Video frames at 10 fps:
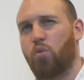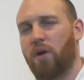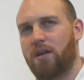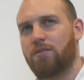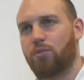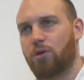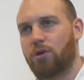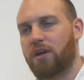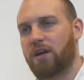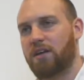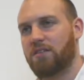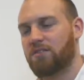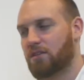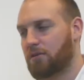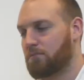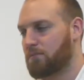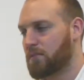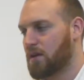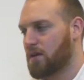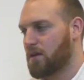way of working is
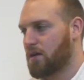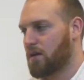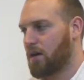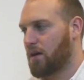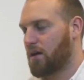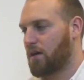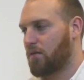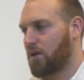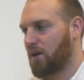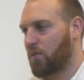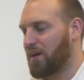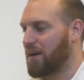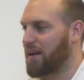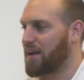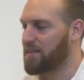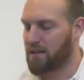what I really like.